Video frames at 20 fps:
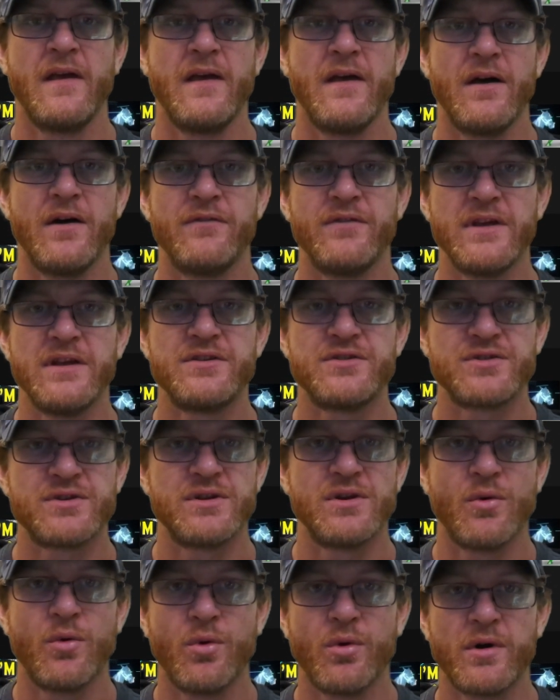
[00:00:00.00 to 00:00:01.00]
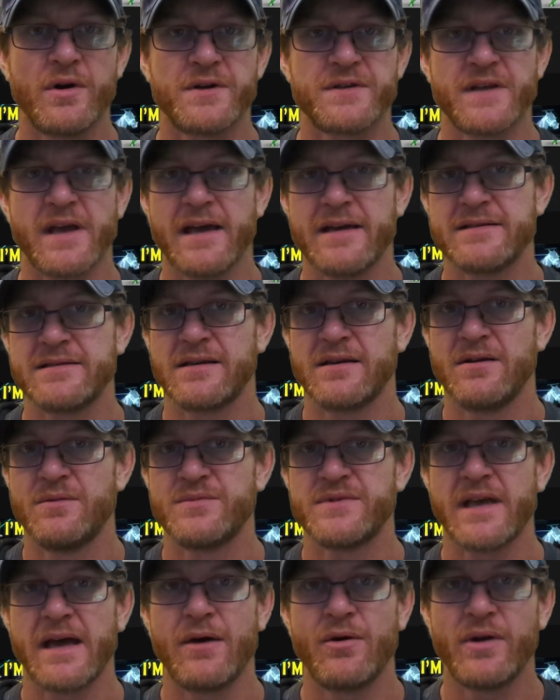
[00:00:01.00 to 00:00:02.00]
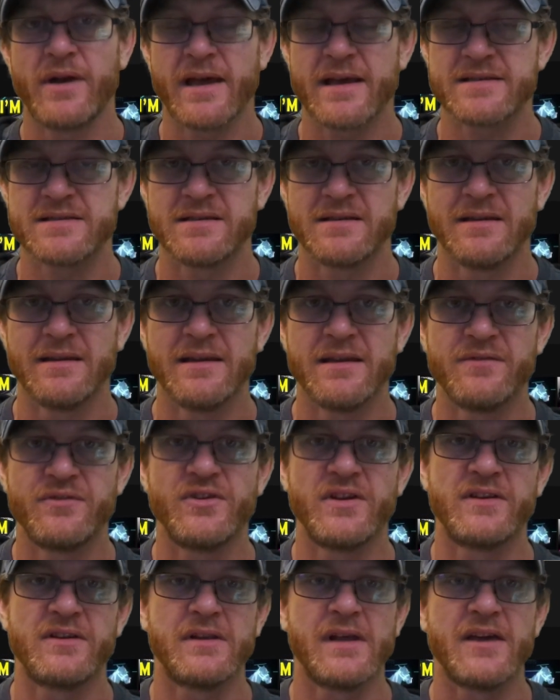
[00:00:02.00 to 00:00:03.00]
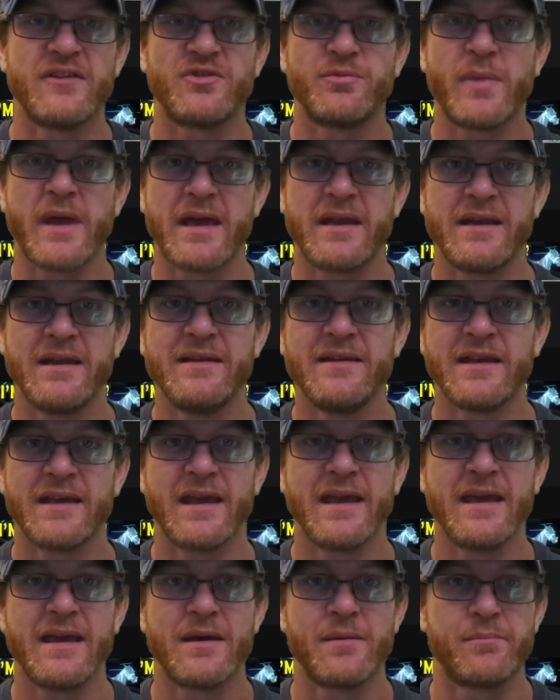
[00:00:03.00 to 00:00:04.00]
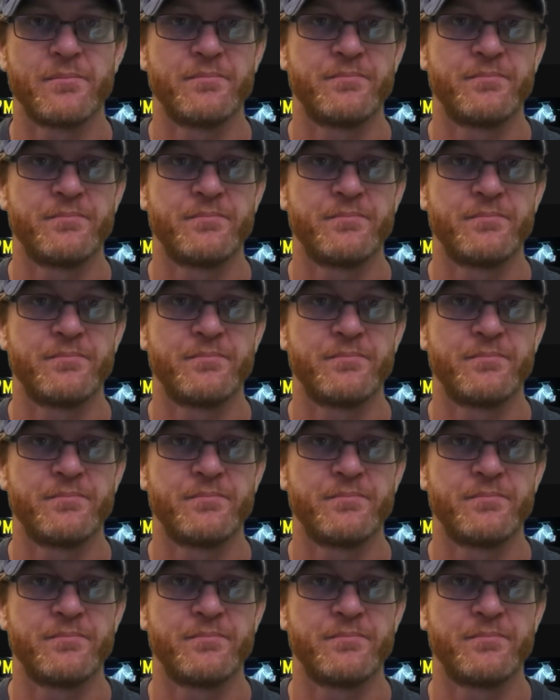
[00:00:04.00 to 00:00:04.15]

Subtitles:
of each horse as it comes out and as it lives its lifespan in the game?